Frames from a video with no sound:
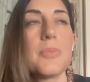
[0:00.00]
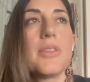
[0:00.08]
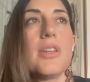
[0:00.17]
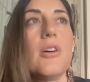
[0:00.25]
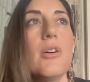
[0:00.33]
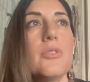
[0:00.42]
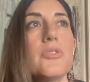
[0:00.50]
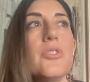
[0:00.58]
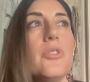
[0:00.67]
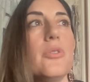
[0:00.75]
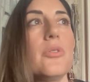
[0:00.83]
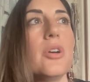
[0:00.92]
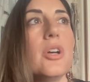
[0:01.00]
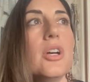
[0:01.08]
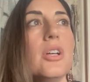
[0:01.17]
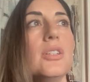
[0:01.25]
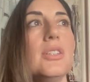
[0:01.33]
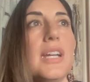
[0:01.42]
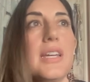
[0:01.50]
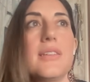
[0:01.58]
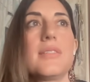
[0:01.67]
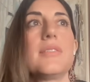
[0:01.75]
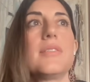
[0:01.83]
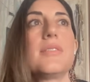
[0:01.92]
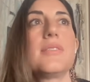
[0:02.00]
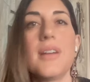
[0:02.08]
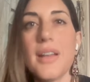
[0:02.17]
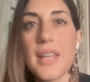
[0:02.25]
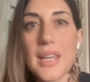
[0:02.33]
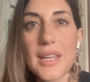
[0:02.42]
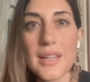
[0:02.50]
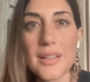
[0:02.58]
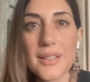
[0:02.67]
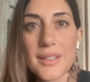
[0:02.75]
but then also like study